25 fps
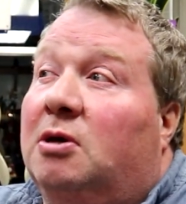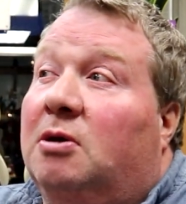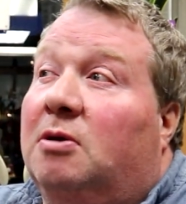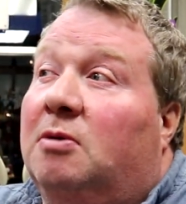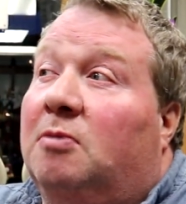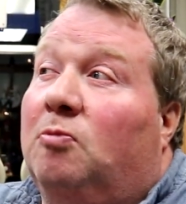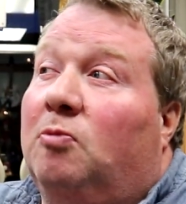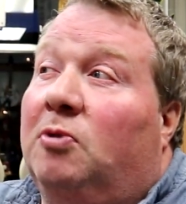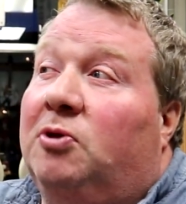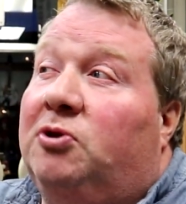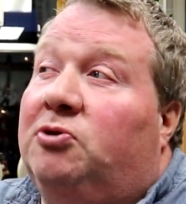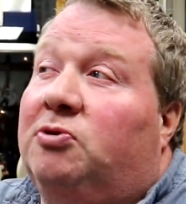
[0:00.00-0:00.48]

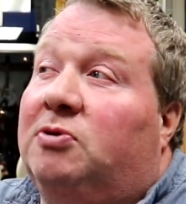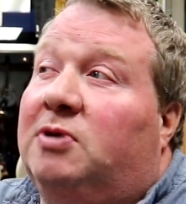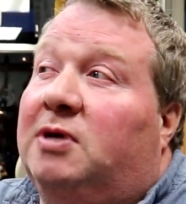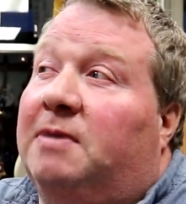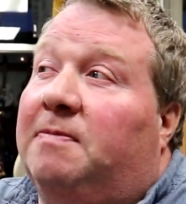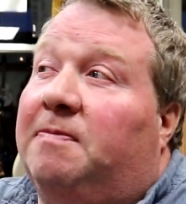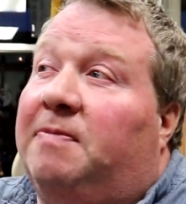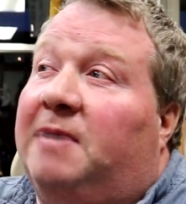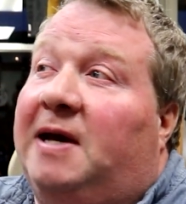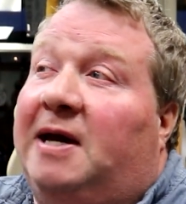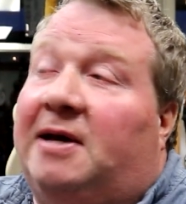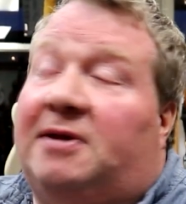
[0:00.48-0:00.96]
once you
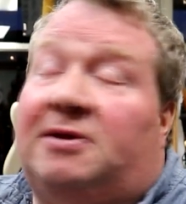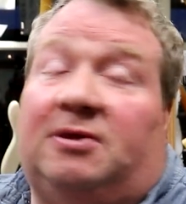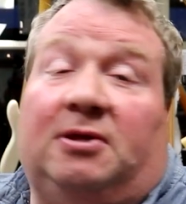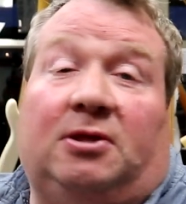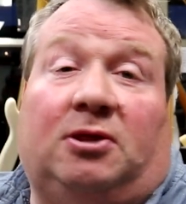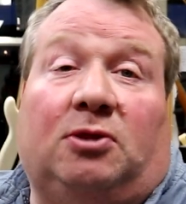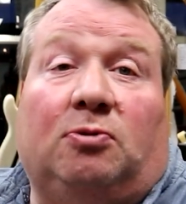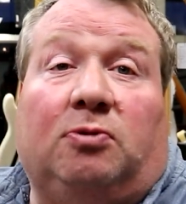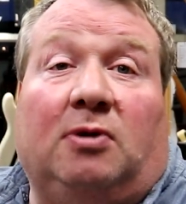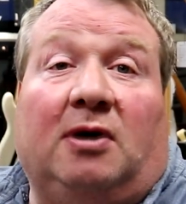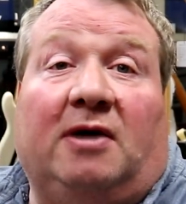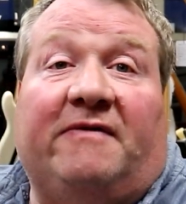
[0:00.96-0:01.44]
get past the
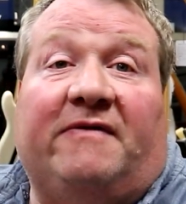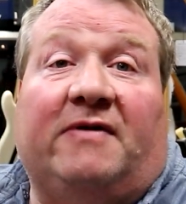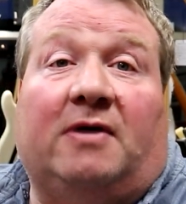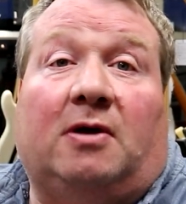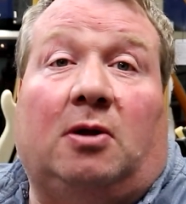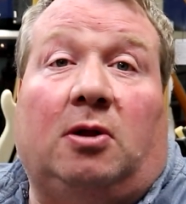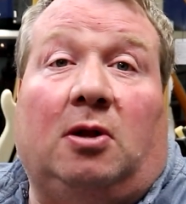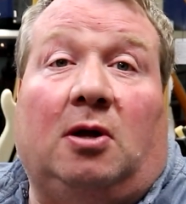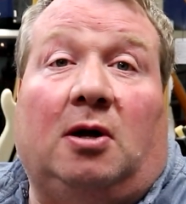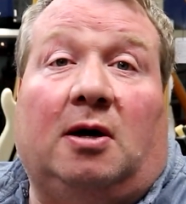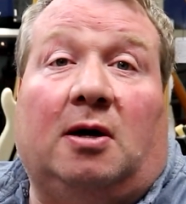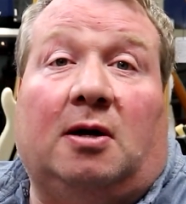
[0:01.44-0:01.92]
12
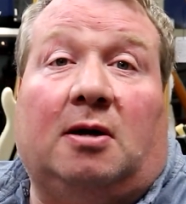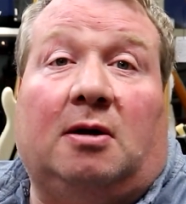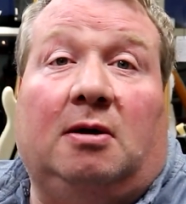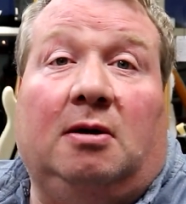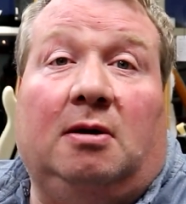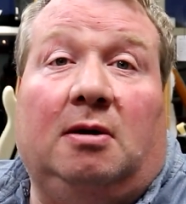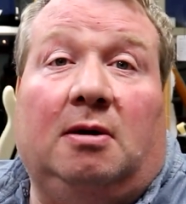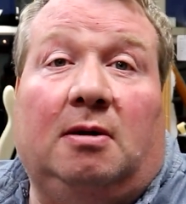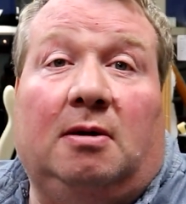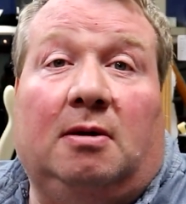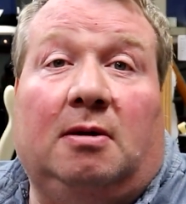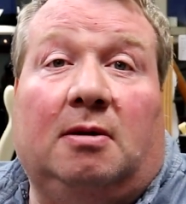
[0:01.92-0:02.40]
o'clock
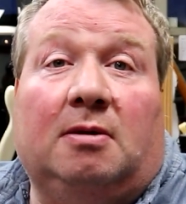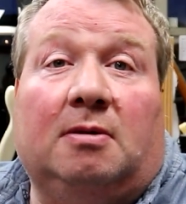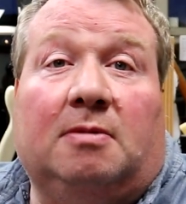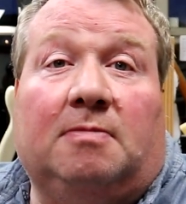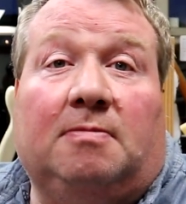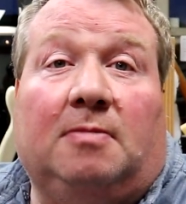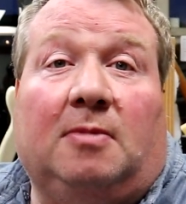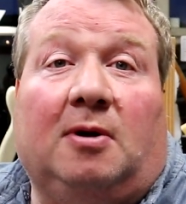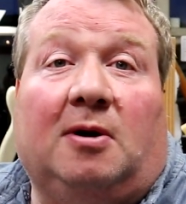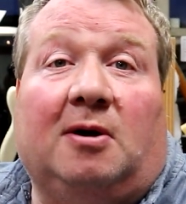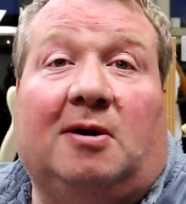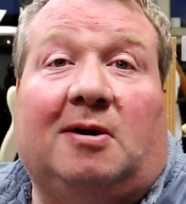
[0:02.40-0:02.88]

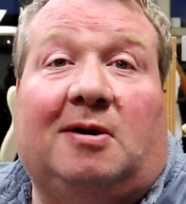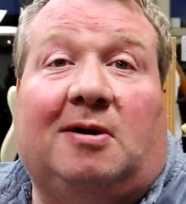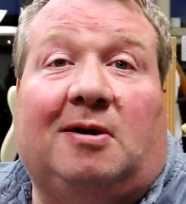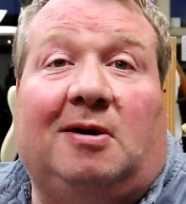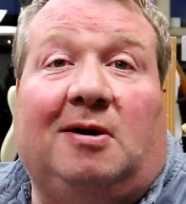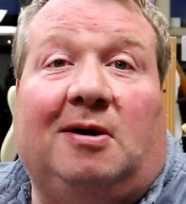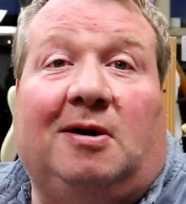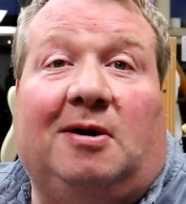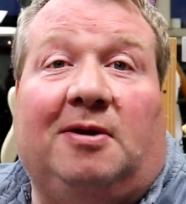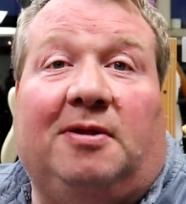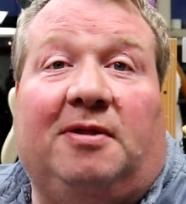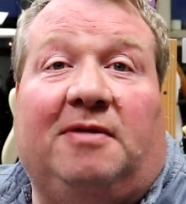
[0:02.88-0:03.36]
mark
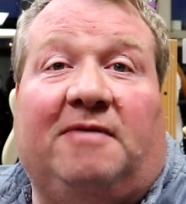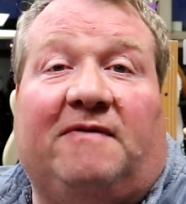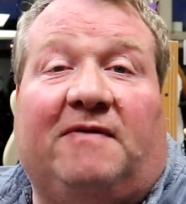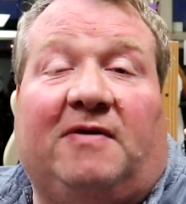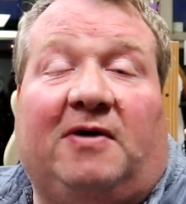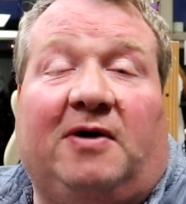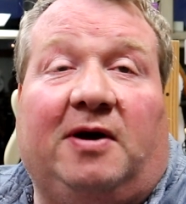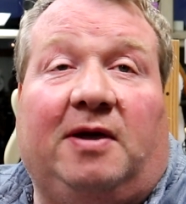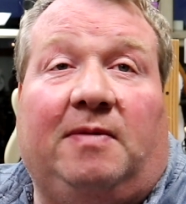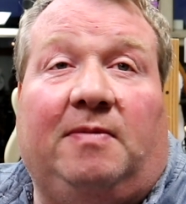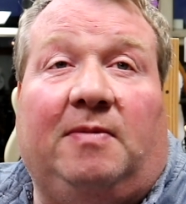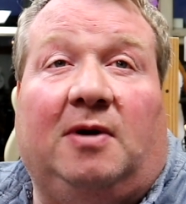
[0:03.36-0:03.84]
on the
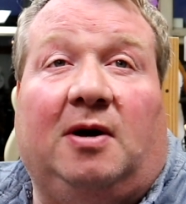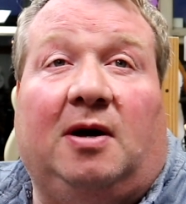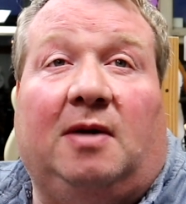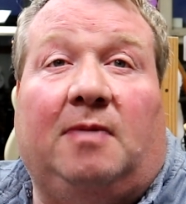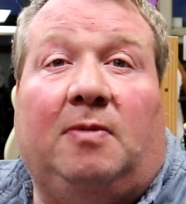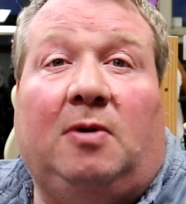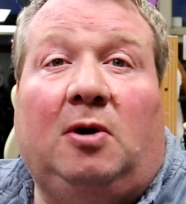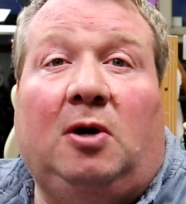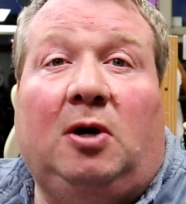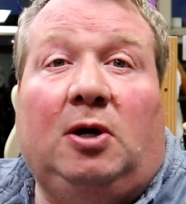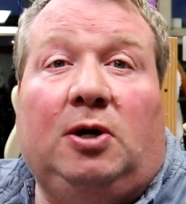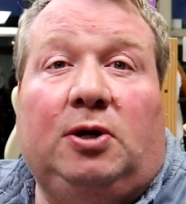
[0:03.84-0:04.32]
volume
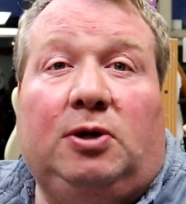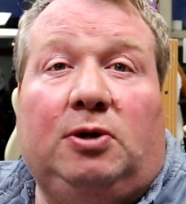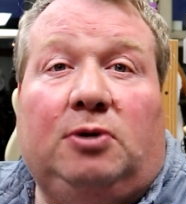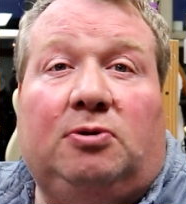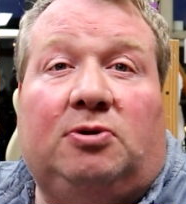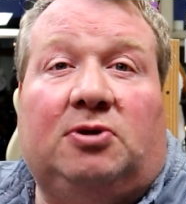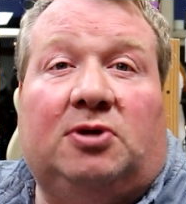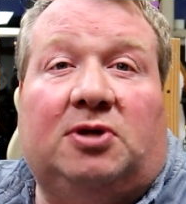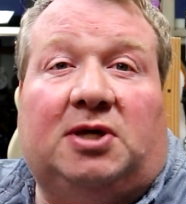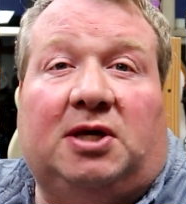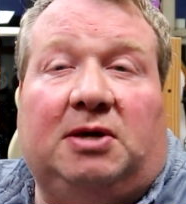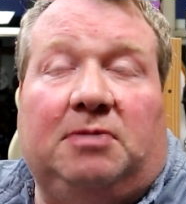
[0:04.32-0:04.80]
knob, you
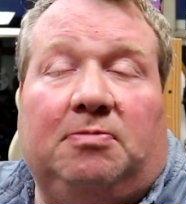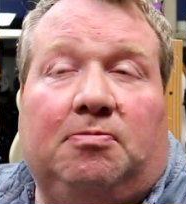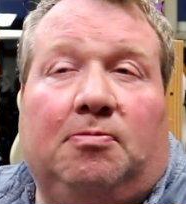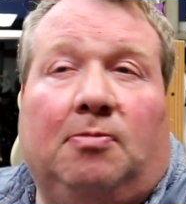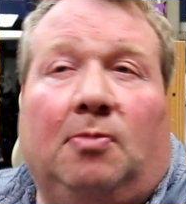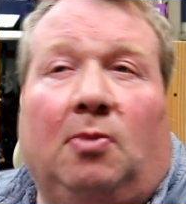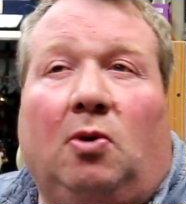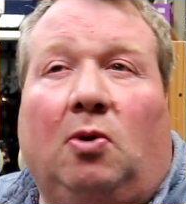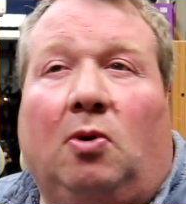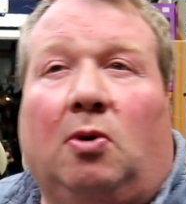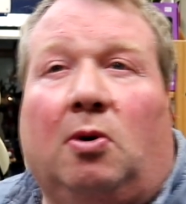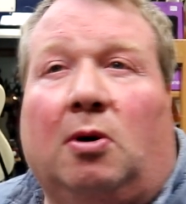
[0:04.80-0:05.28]
just get
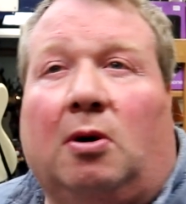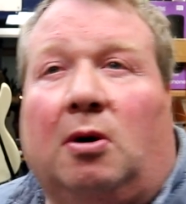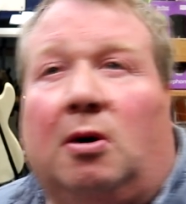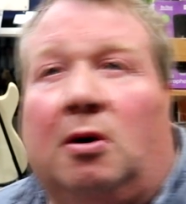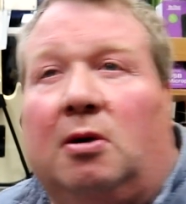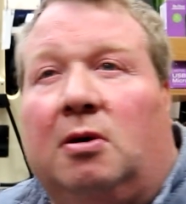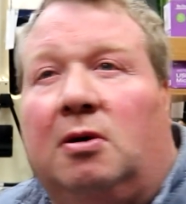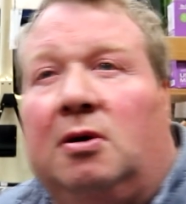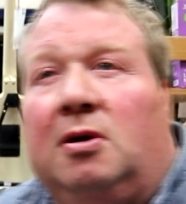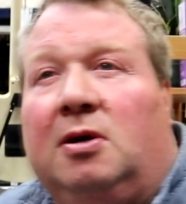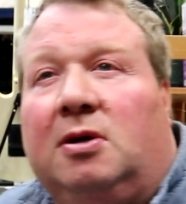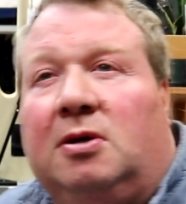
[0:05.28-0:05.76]

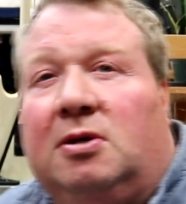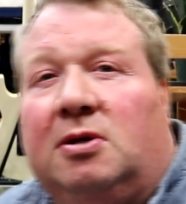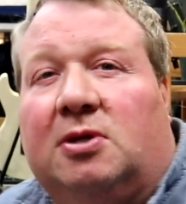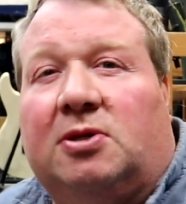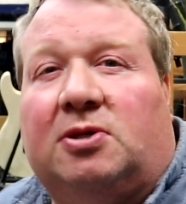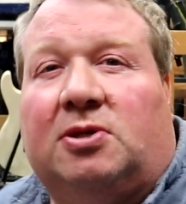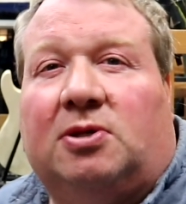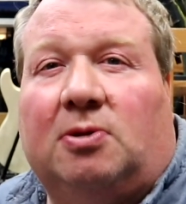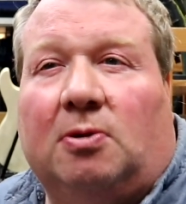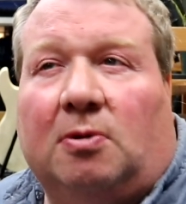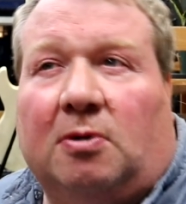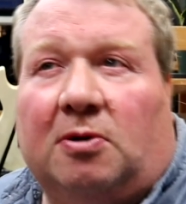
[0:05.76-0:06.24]
more
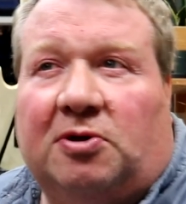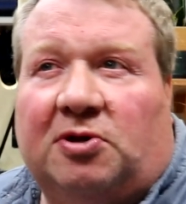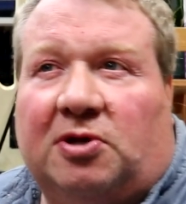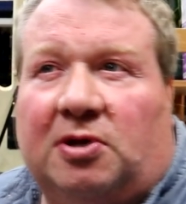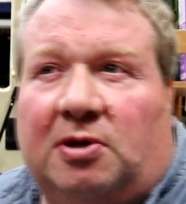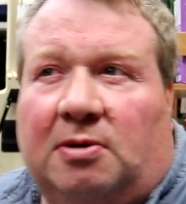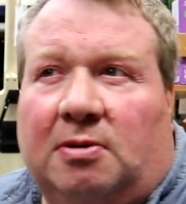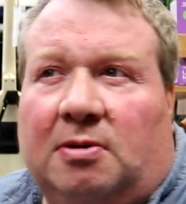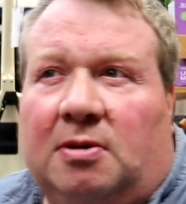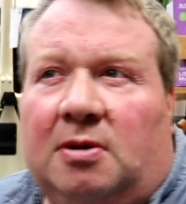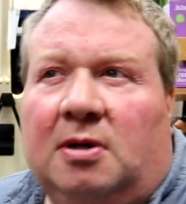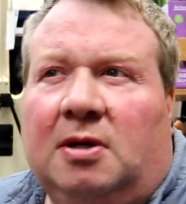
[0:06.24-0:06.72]

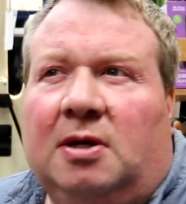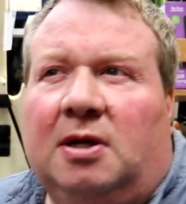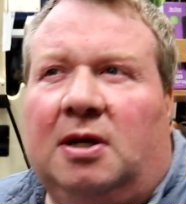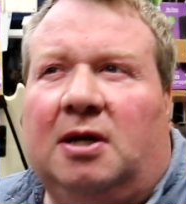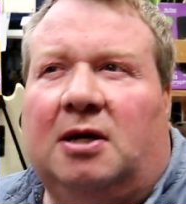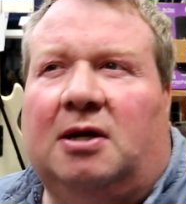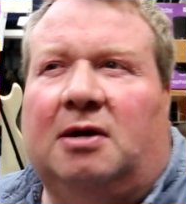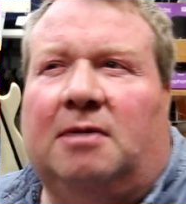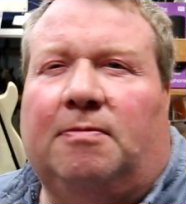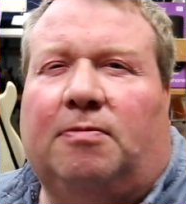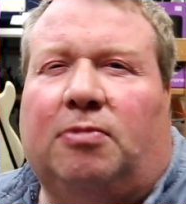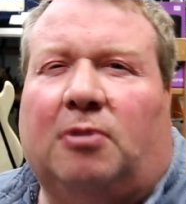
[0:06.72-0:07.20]
distortion
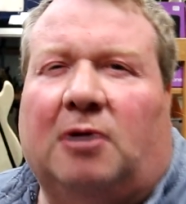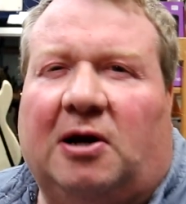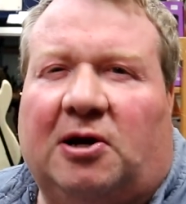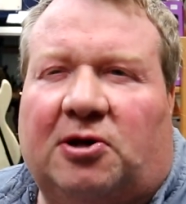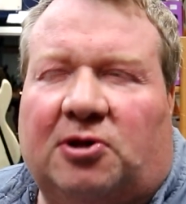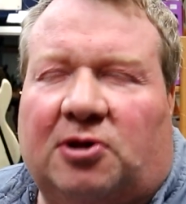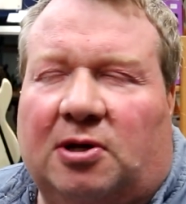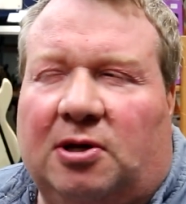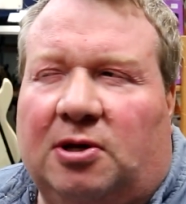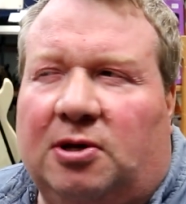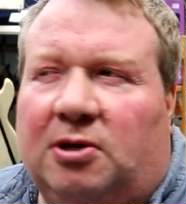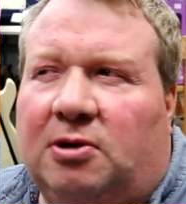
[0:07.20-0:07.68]
and
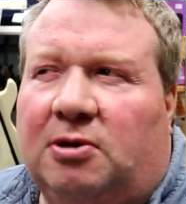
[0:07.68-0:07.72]
compression.